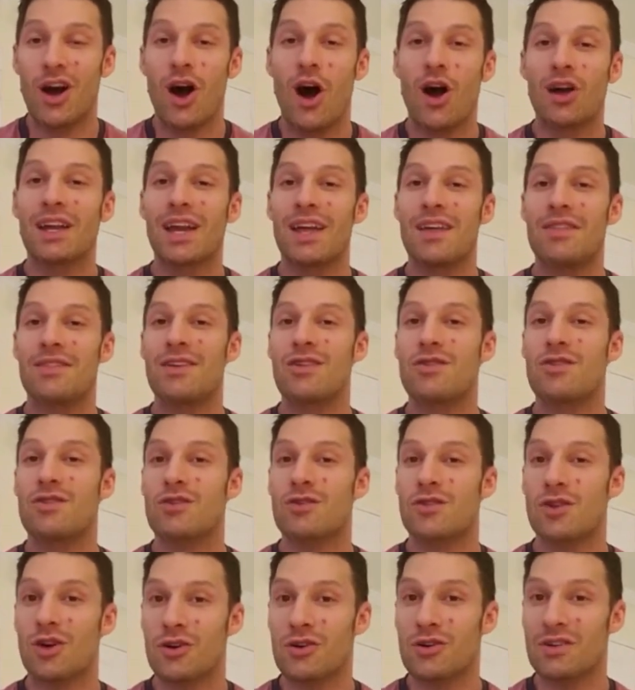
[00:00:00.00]
Okay, the
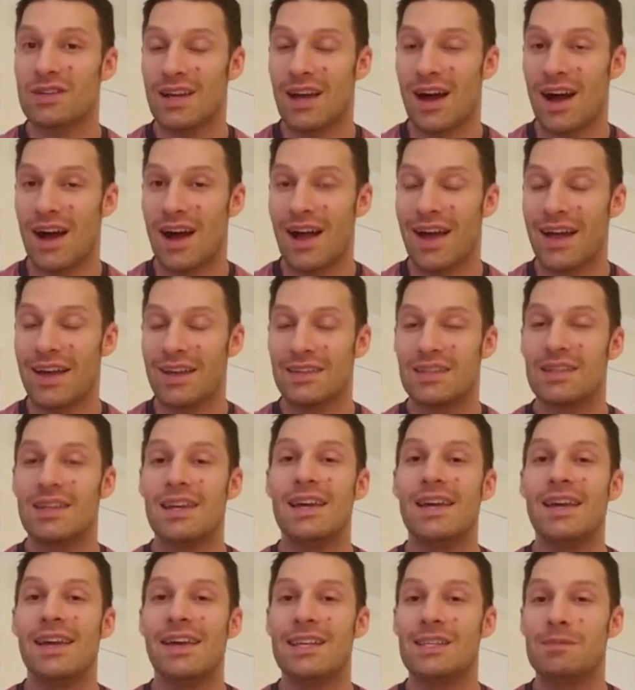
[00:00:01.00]
third kind
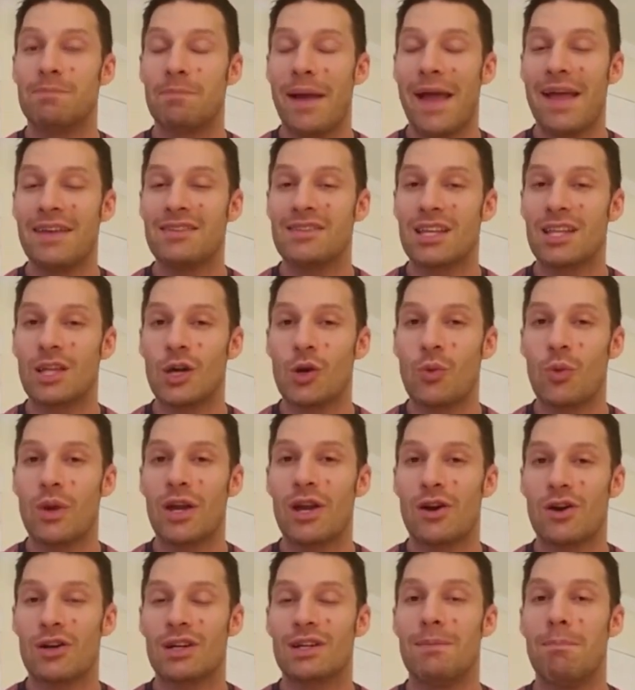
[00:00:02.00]
is basically
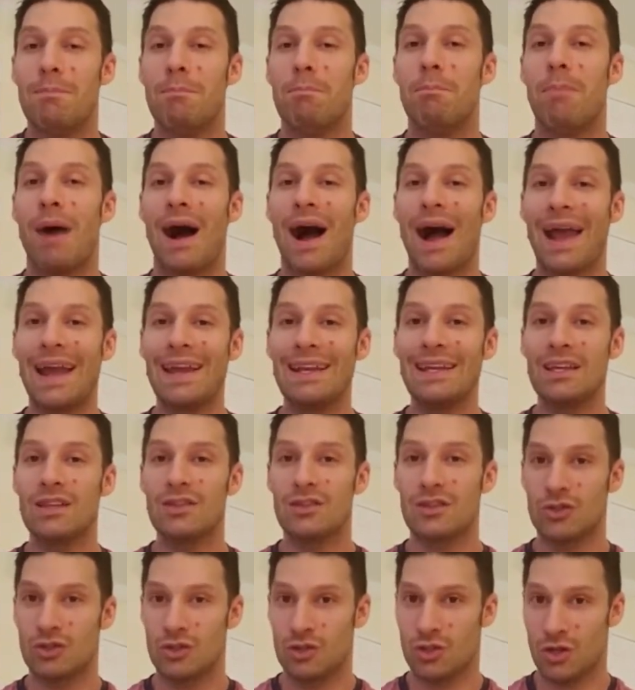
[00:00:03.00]
we are combining
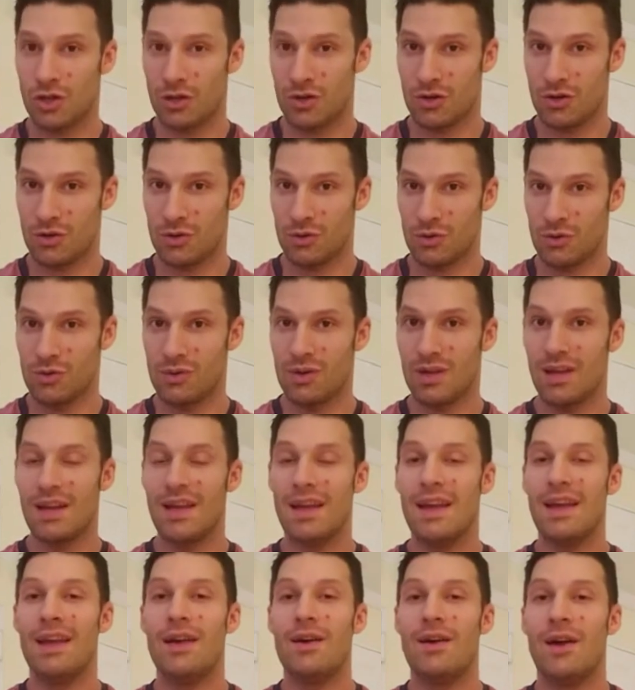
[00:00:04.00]
the two
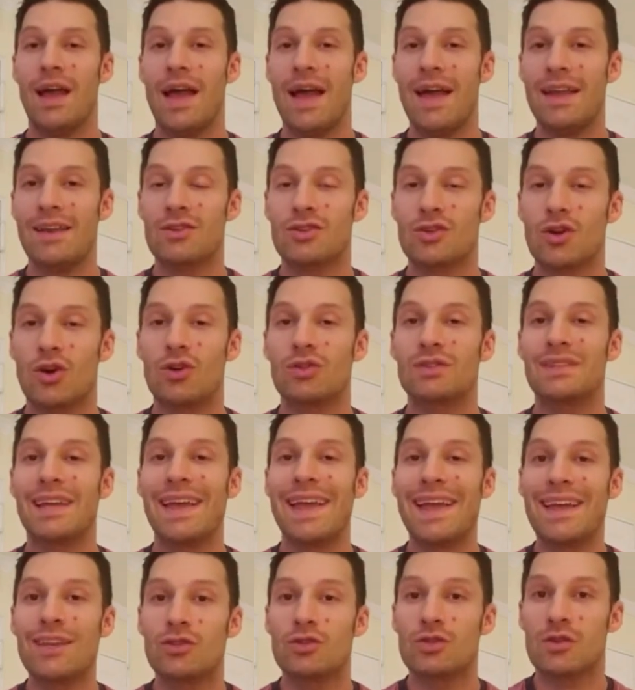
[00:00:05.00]
and it's called
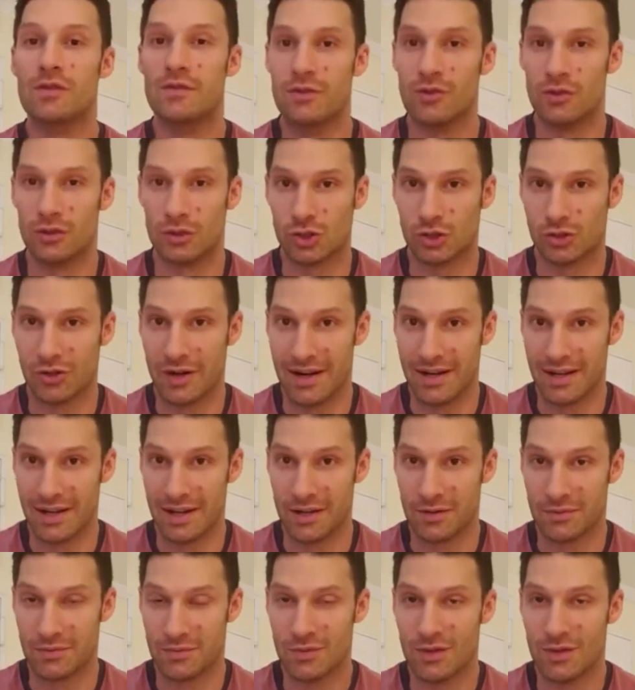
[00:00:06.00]
interval training.